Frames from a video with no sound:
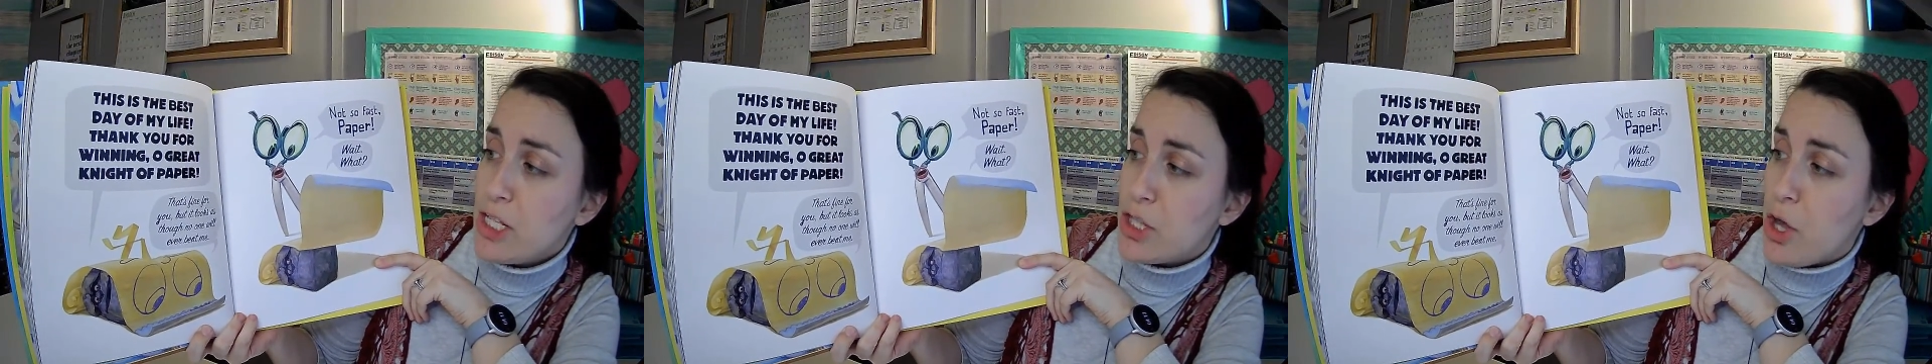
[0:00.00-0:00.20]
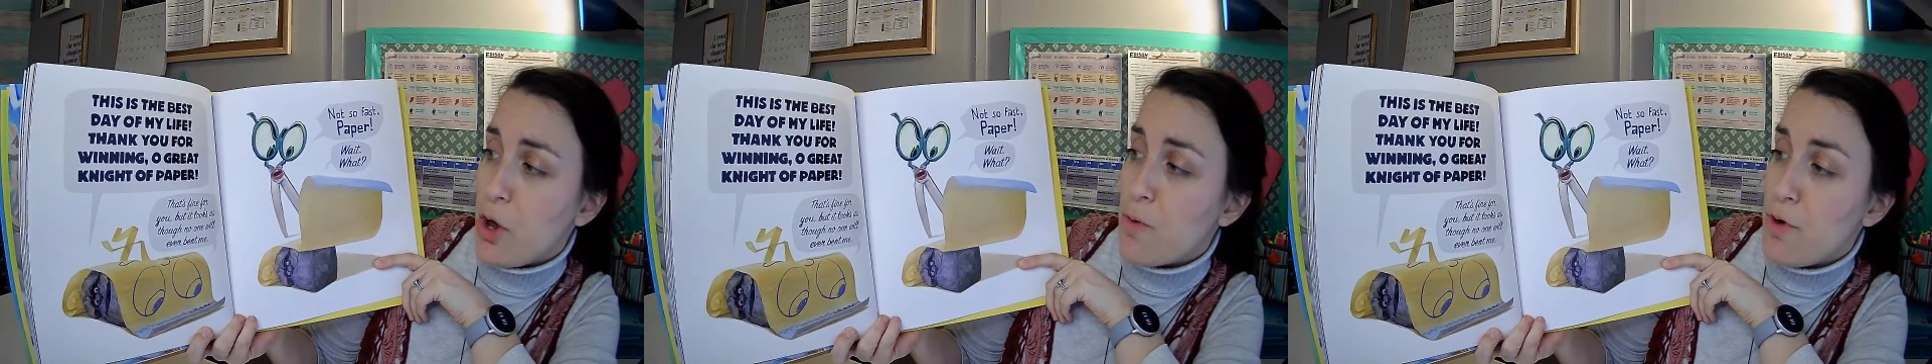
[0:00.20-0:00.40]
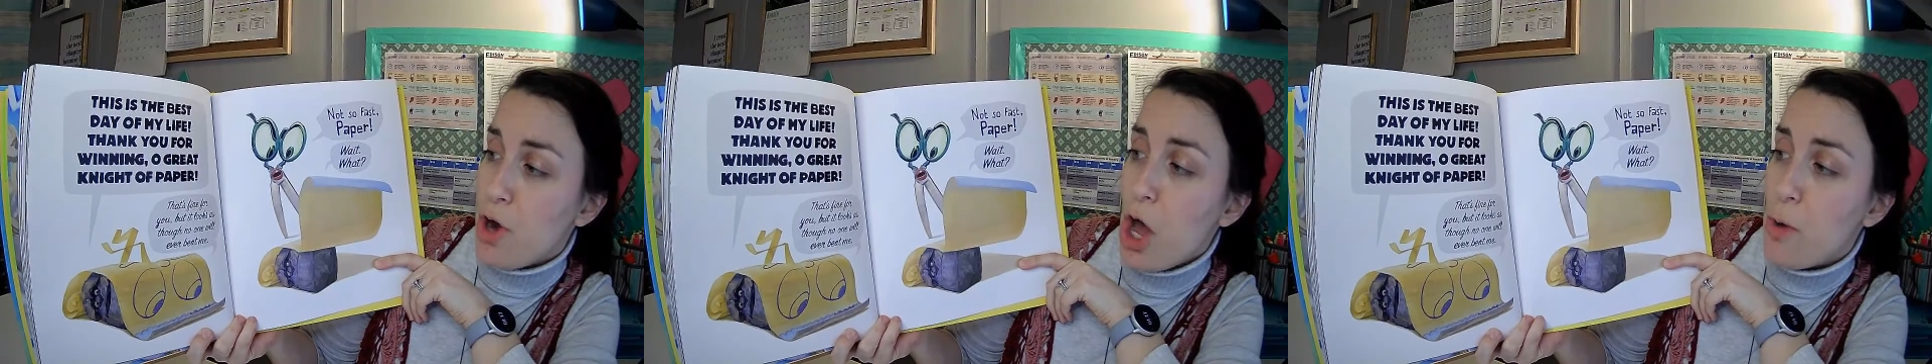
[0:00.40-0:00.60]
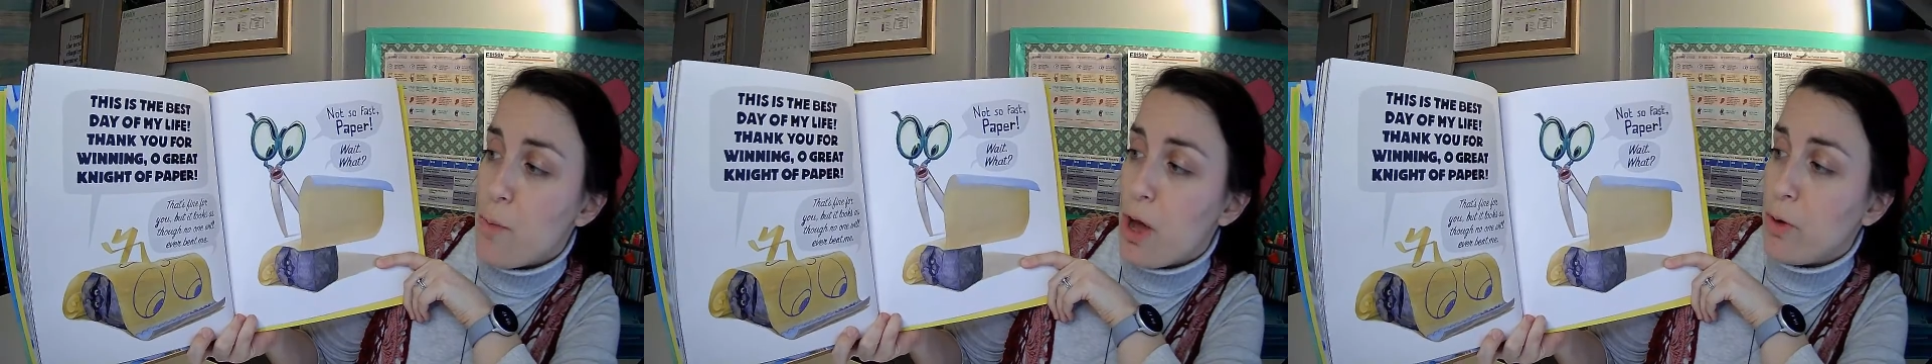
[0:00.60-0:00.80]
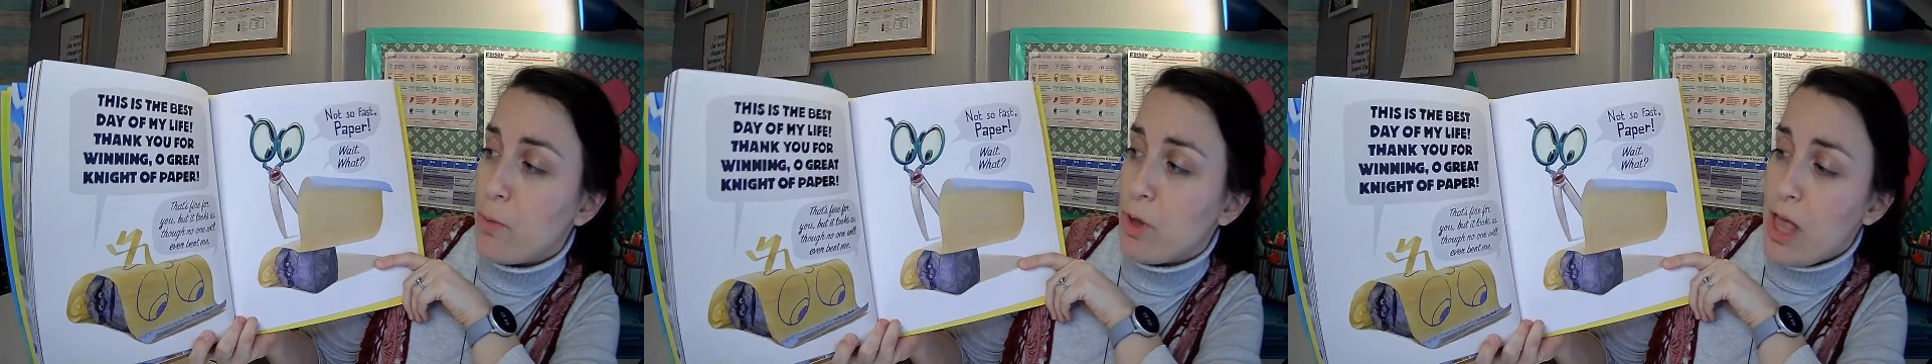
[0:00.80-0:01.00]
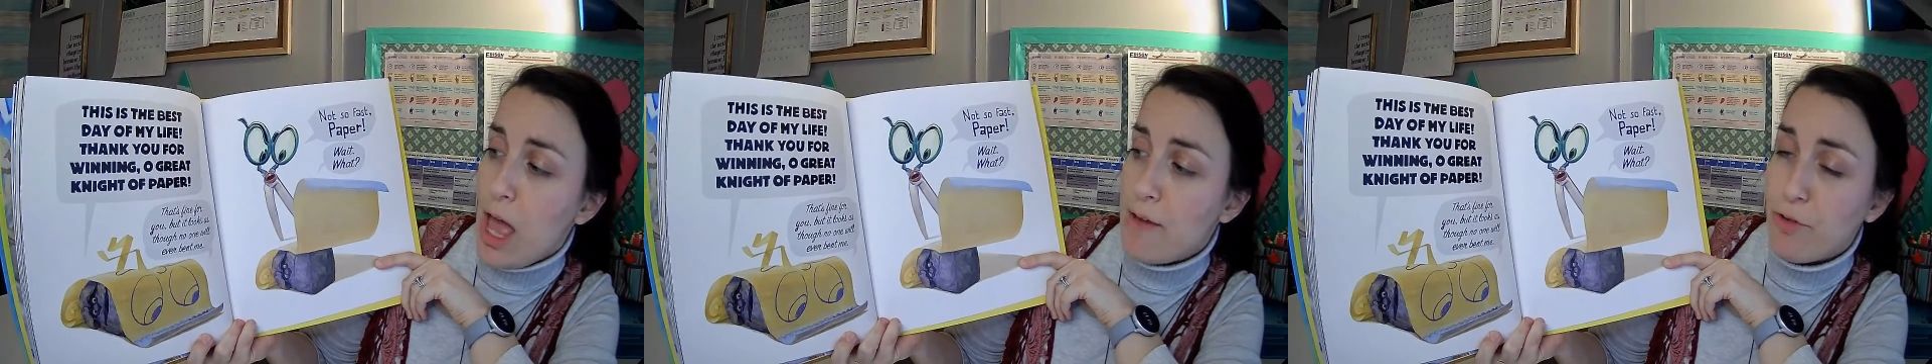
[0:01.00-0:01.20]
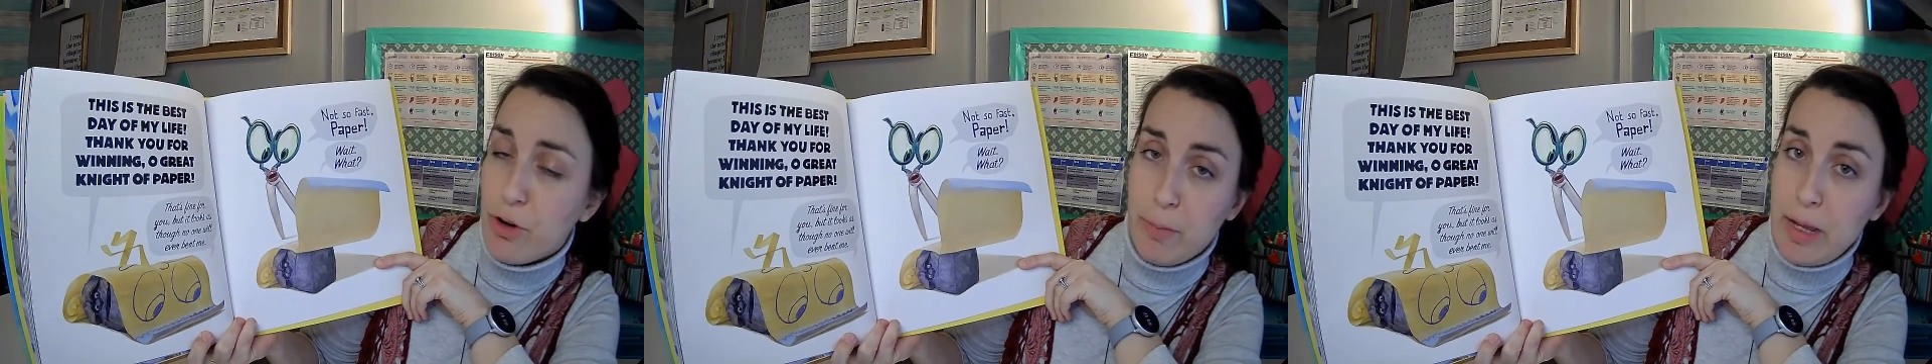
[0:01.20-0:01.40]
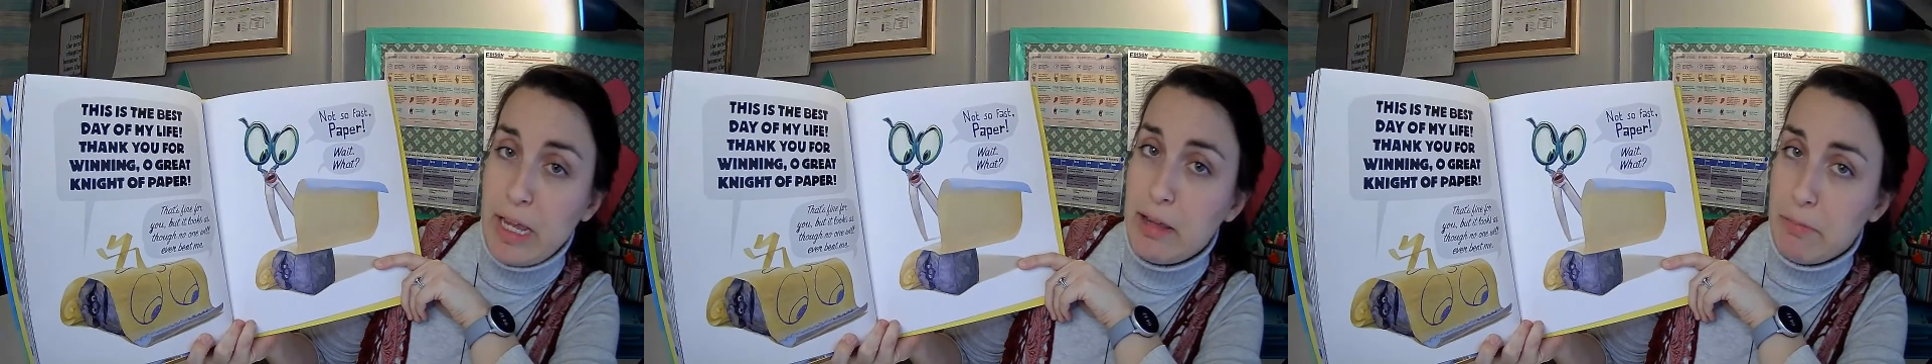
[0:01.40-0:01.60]
though no one will ever
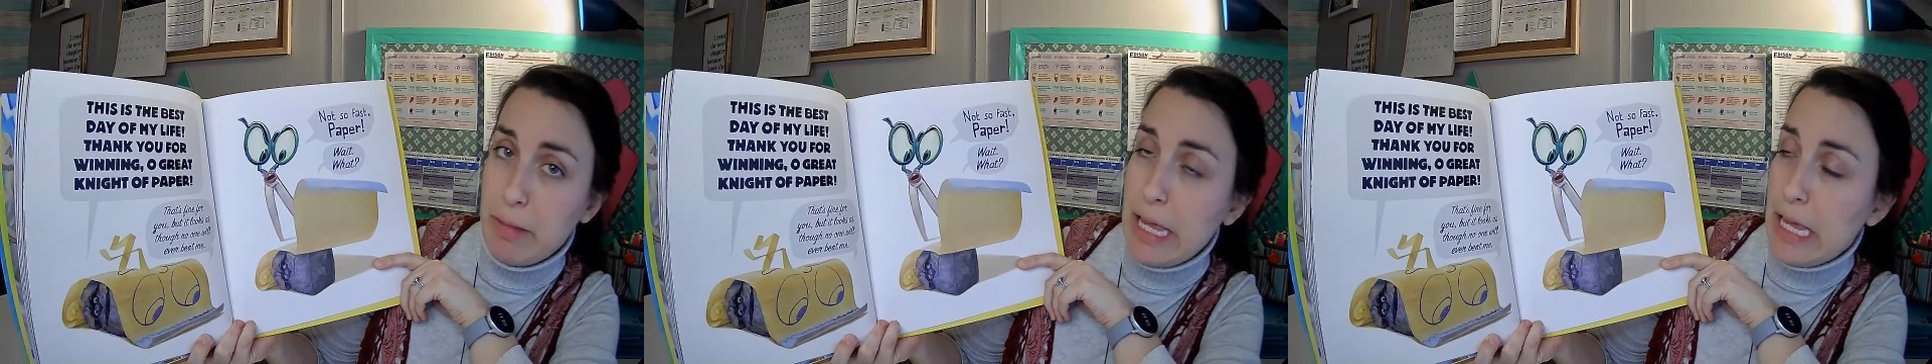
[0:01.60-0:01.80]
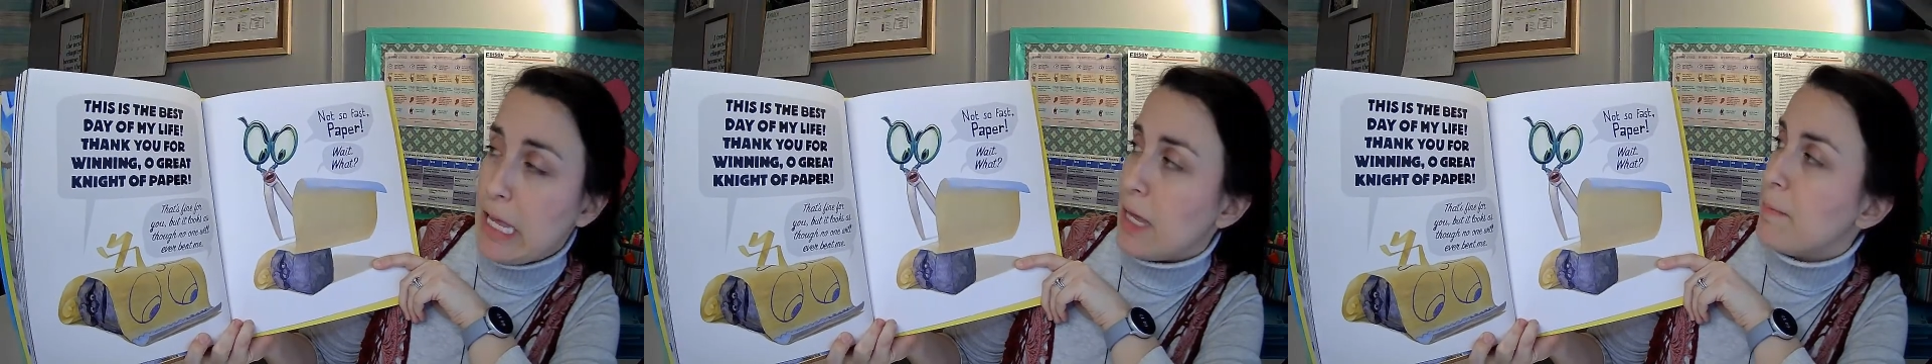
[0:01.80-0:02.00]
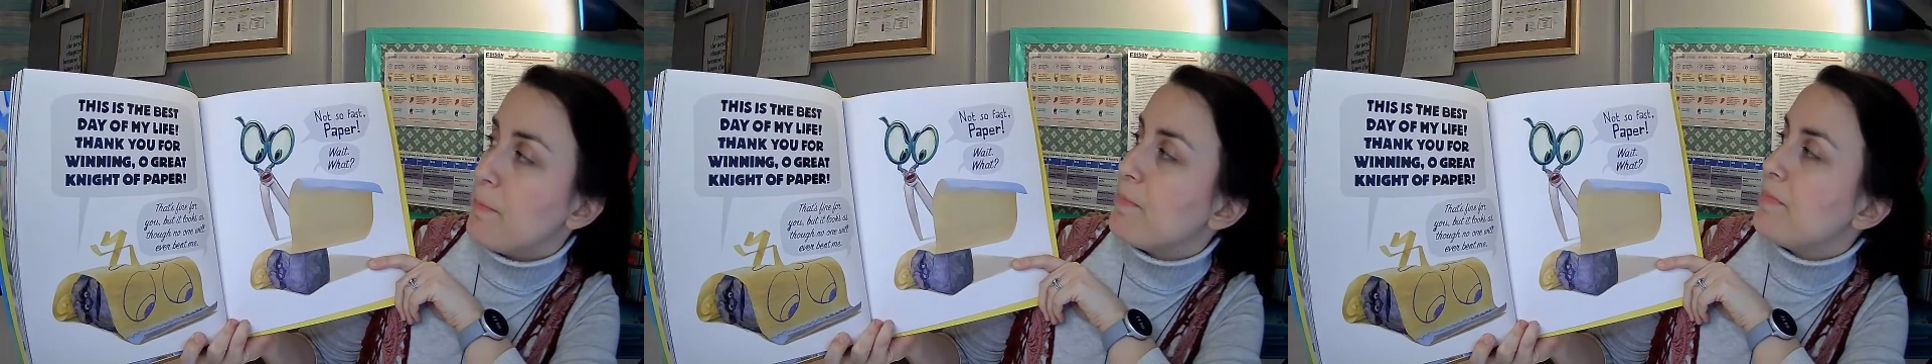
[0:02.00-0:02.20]
beat me.